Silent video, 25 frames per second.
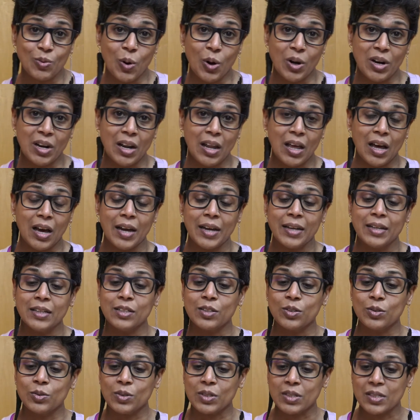online
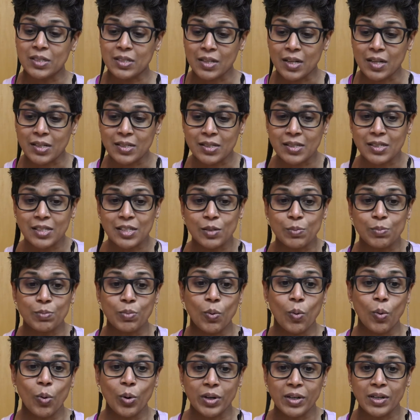to discuss these
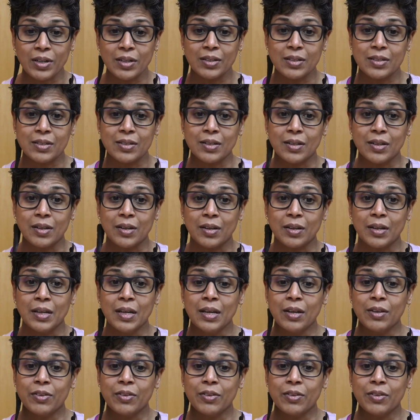important uh,